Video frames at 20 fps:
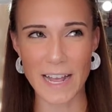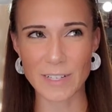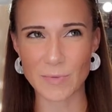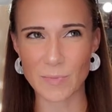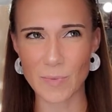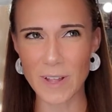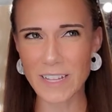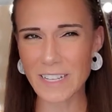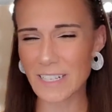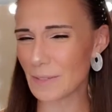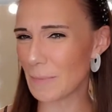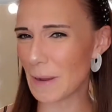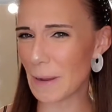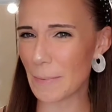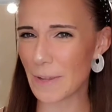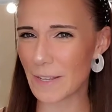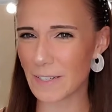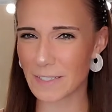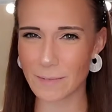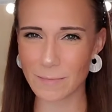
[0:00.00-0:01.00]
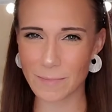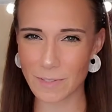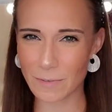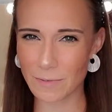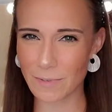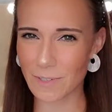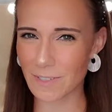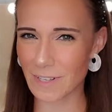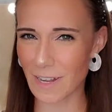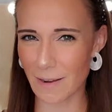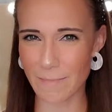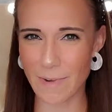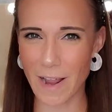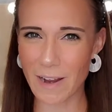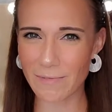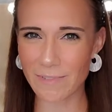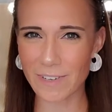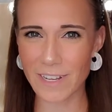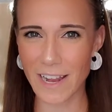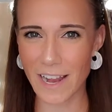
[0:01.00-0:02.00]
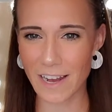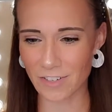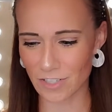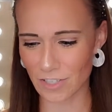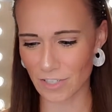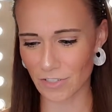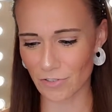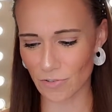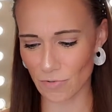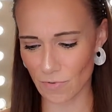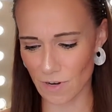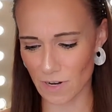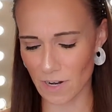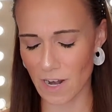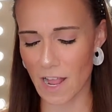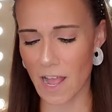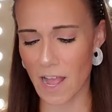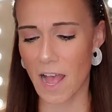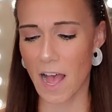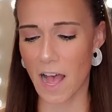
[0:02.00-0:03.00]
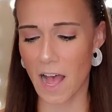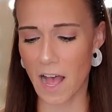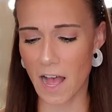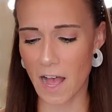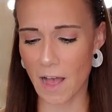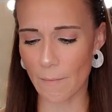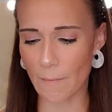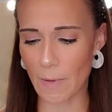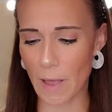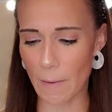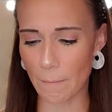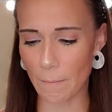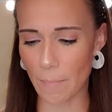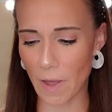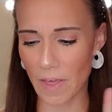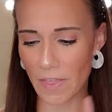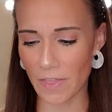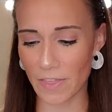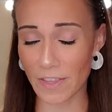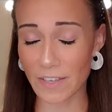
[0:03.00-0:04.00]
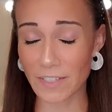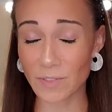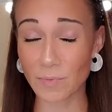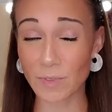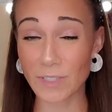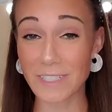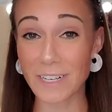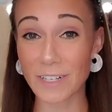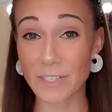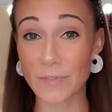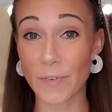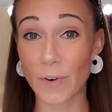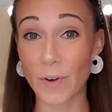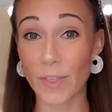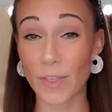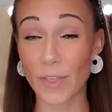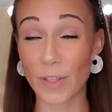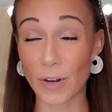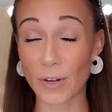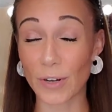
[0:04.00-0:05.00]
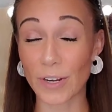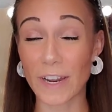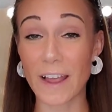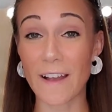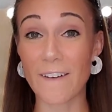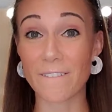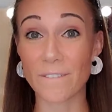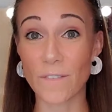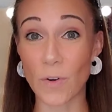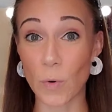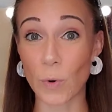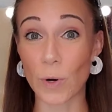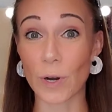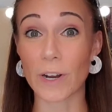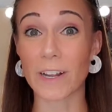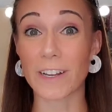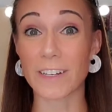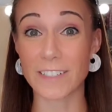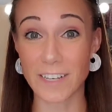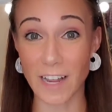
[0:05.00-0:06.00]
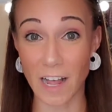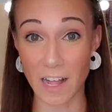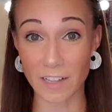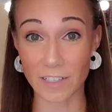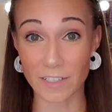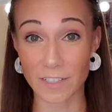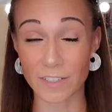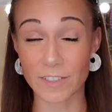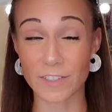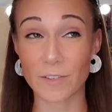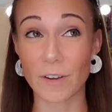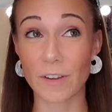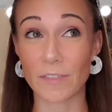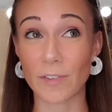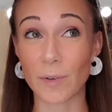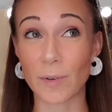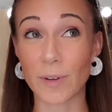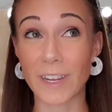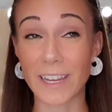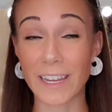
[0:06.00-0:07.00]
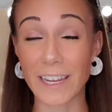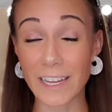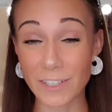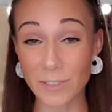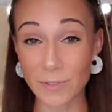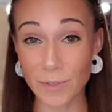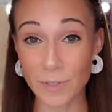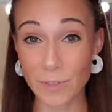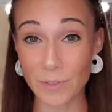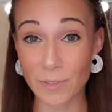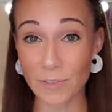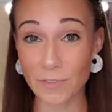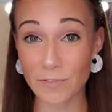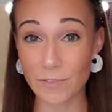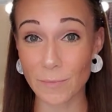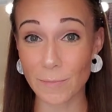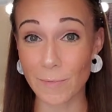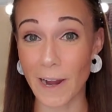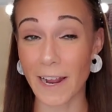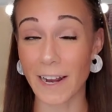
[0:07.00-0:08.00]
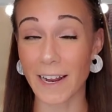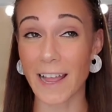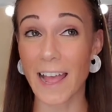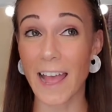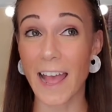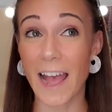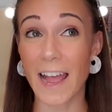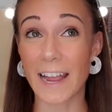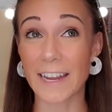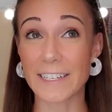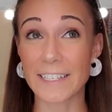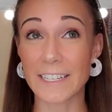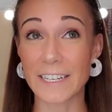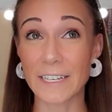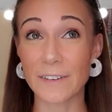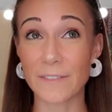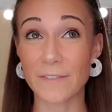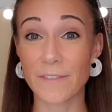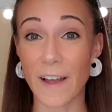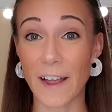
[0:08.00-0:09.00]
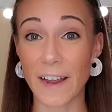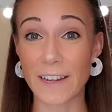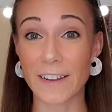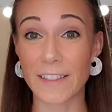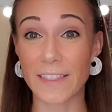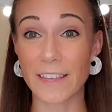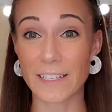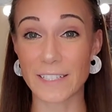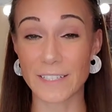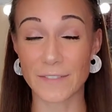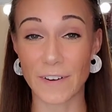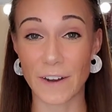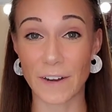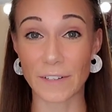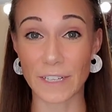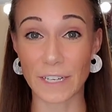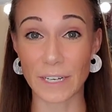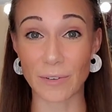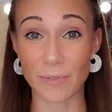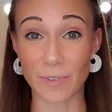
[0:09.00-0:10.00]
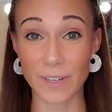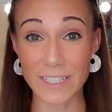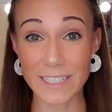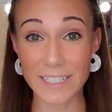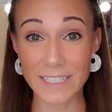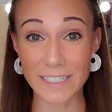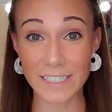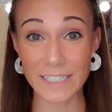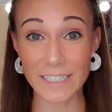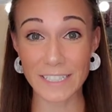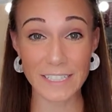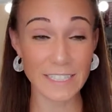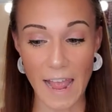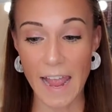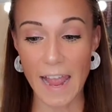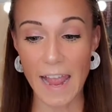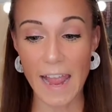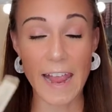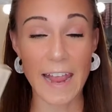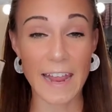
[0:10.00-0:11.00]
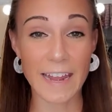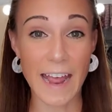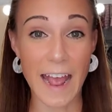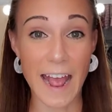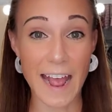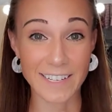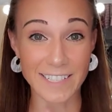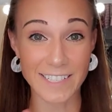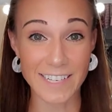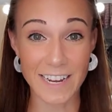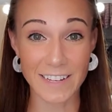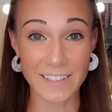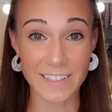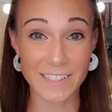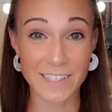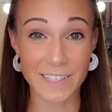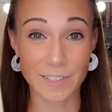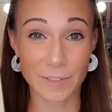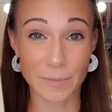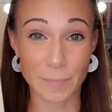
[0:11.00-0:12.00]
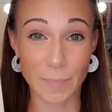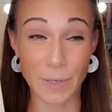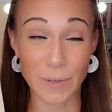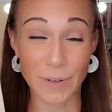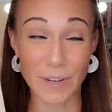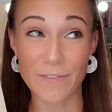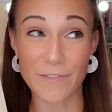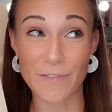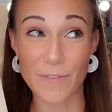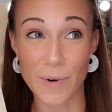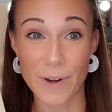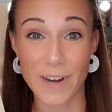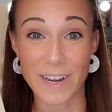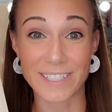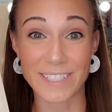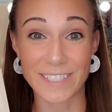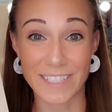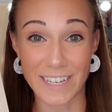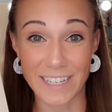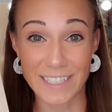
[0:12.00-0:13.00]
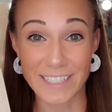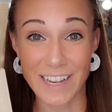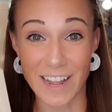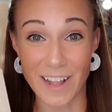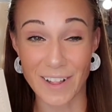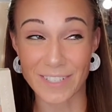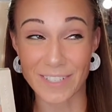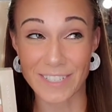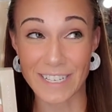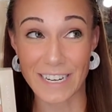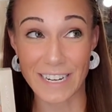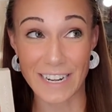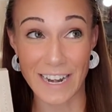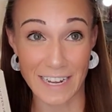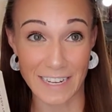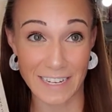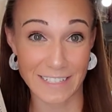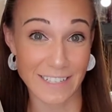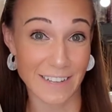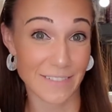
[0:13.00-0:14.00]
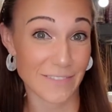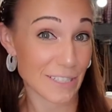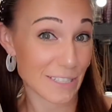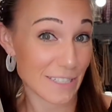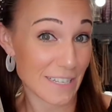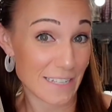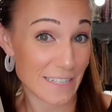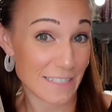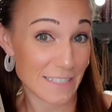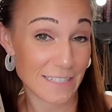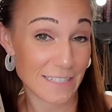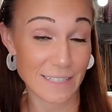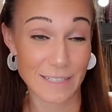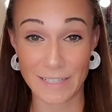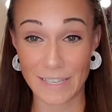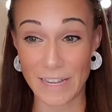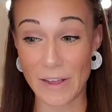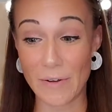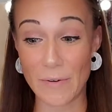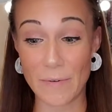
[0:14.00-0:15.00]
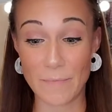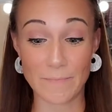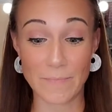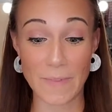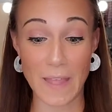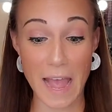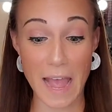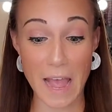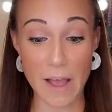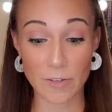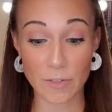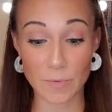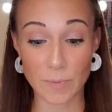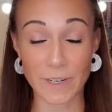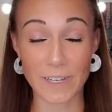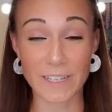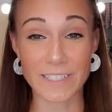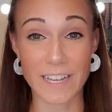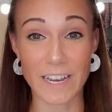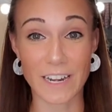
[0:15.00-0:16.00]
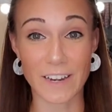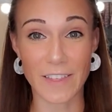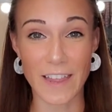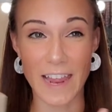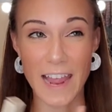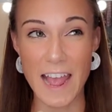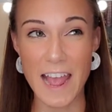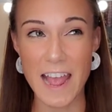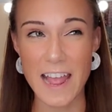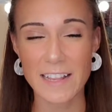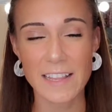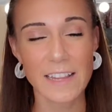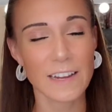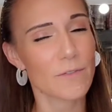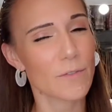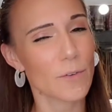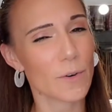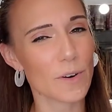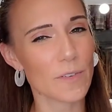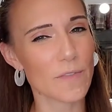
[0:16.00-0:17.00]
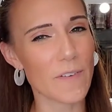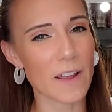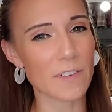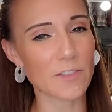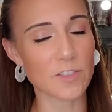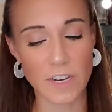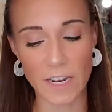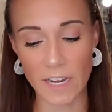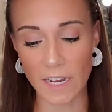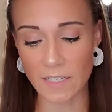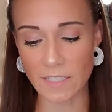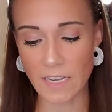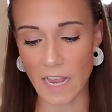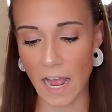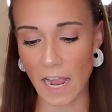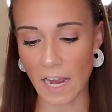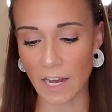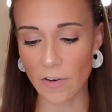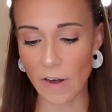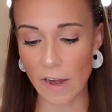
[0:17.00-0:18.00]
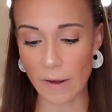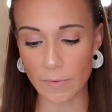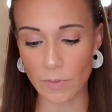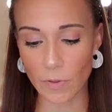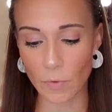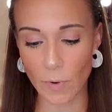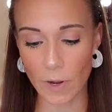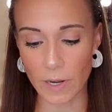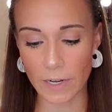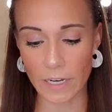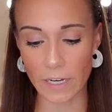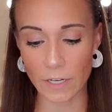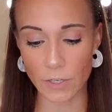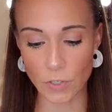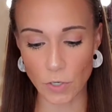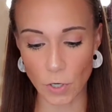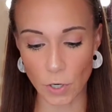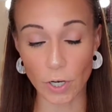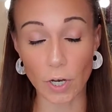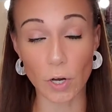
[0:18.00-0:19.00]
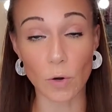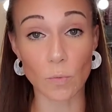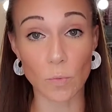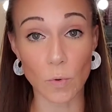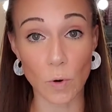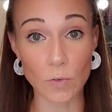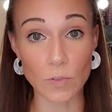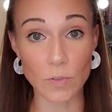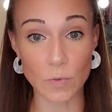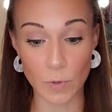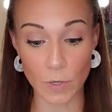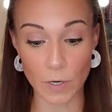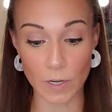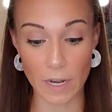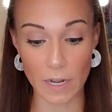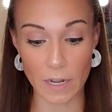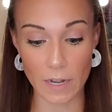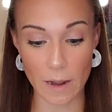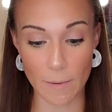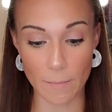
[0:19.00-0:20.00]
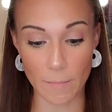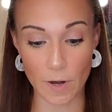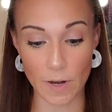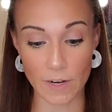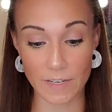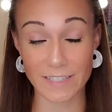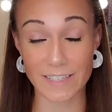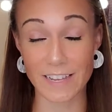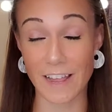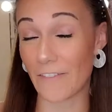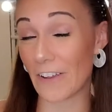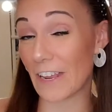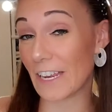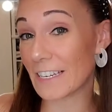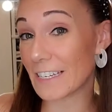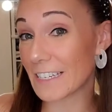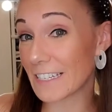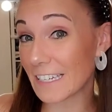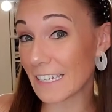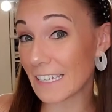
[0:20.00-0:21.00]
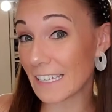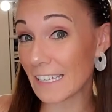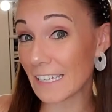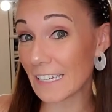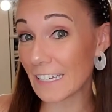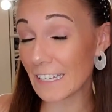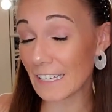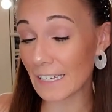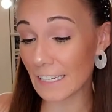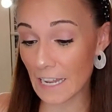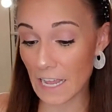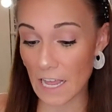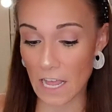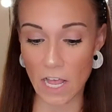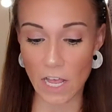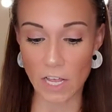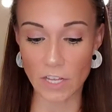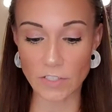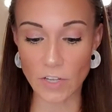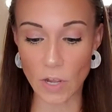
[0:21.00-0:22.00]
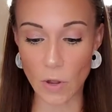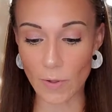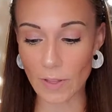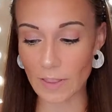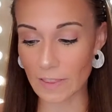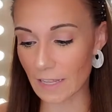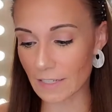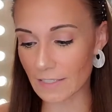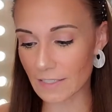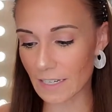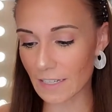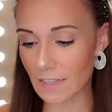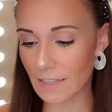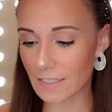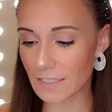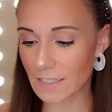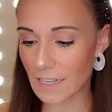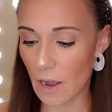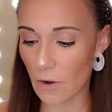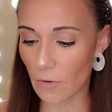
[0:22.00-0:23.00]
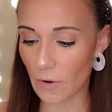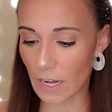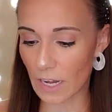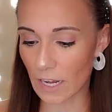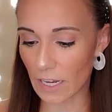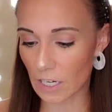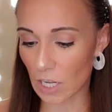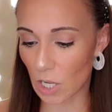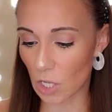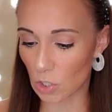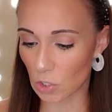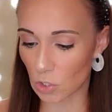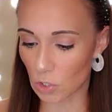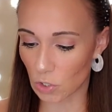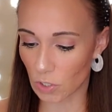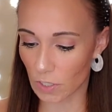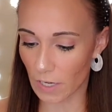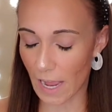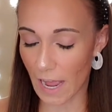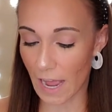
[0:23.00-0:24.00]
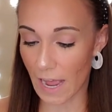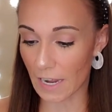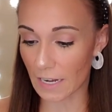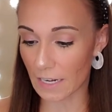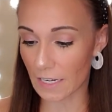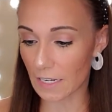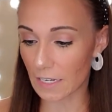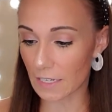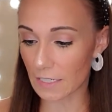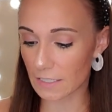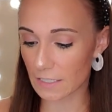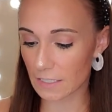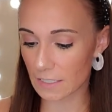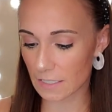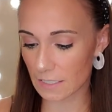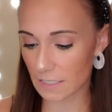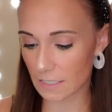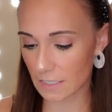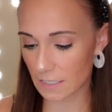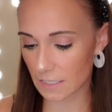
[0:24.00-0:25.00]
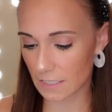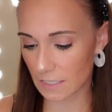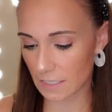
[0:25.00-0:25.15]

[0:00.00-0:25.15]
as well as maybe in some stores. I'm not really actually sure. Um, but this retails for $34. So if you can get to a Nordstrom rack, I did find this fairly recently and I snagged this little beauty for $6.97. So I was pretty excited. They had like four or five shades. I grabbed the one in dark rosewood number 17. So let's get this out and look at it.